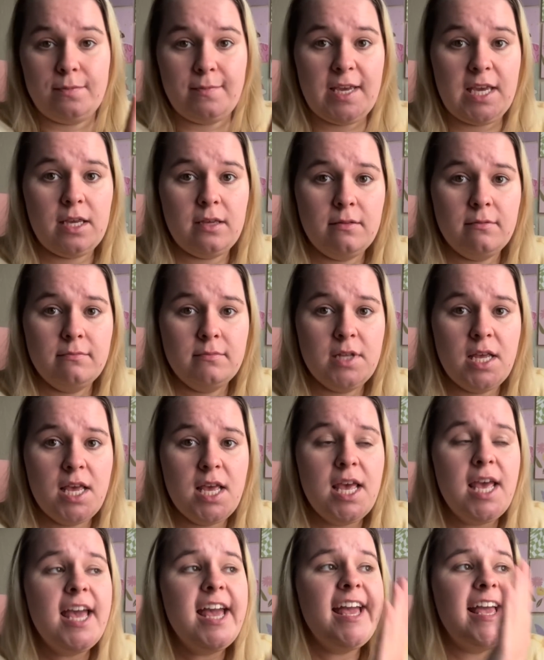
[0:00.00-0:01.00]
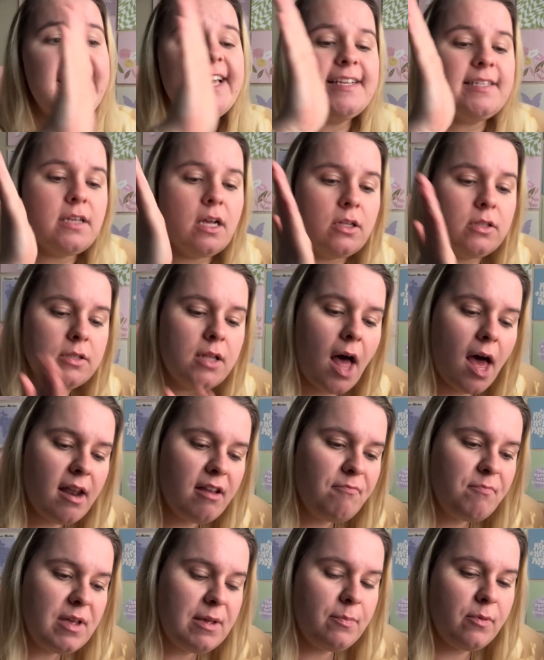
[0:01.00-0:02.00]
me is a lot
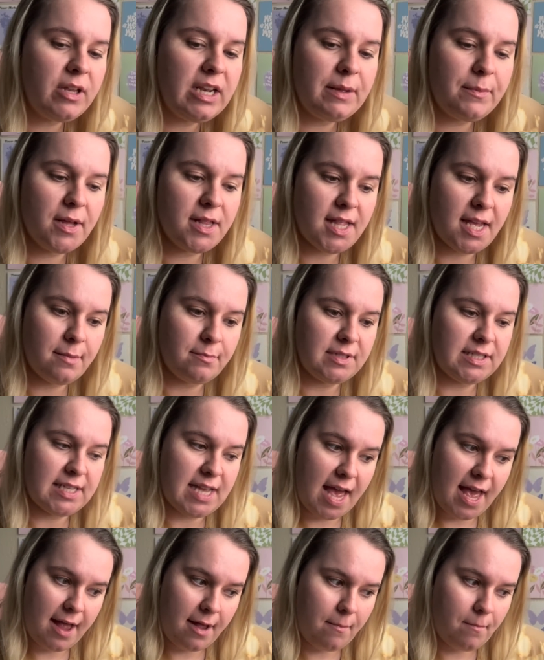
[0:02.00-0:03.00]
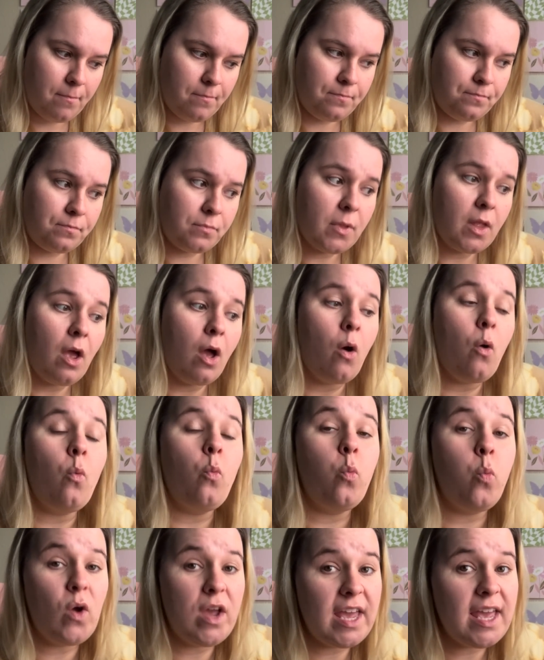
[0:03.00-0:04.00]
of people in MLM say,
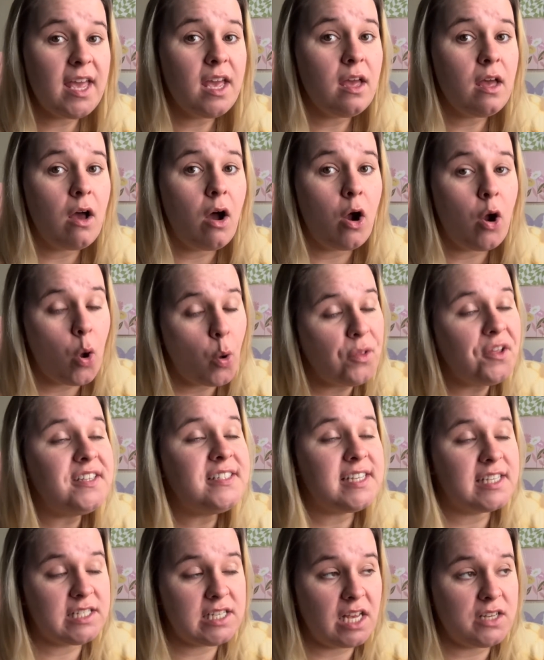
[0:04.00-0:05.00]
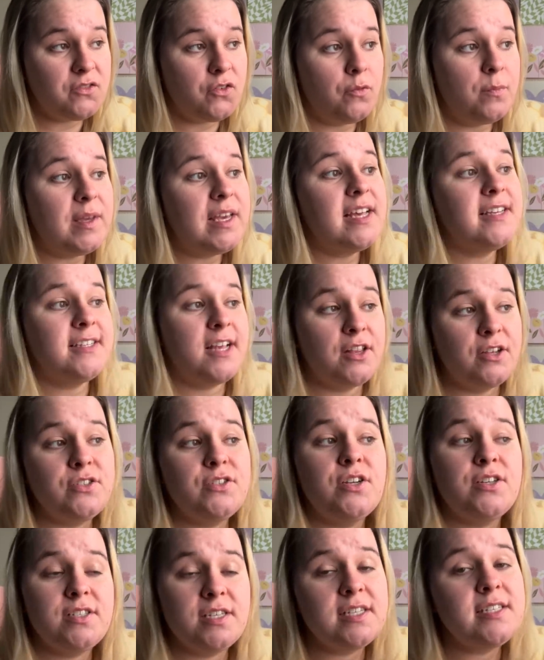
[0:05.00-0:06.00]
we are only successful because others
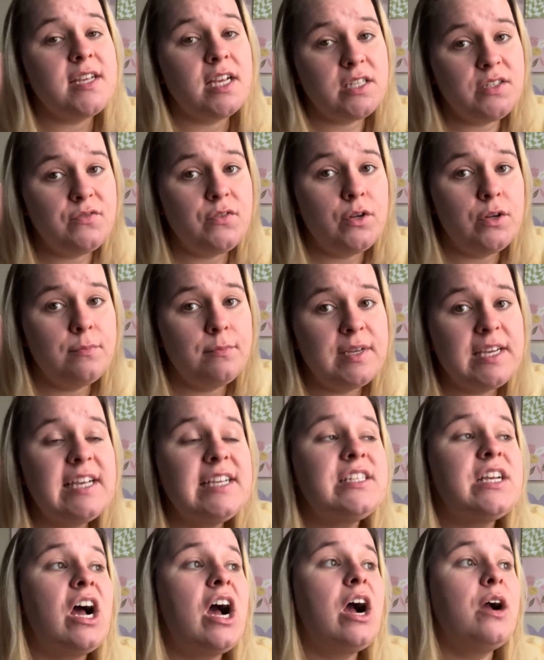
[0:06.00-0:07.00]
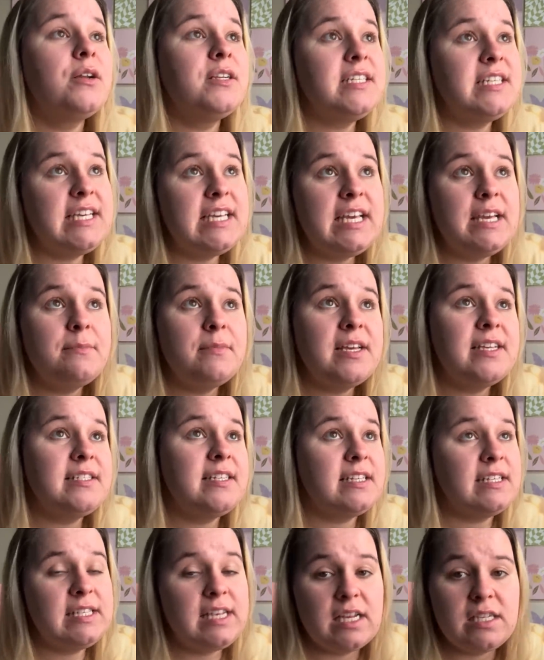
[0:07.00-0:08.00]
are successful, because our team is
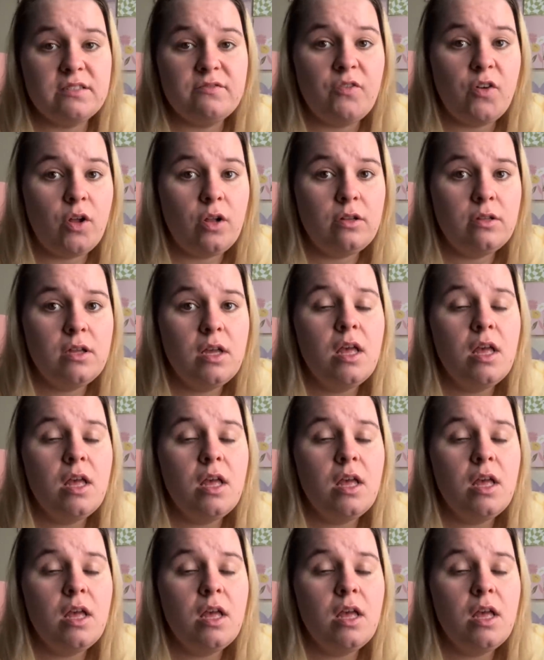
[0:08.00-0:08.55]
successful.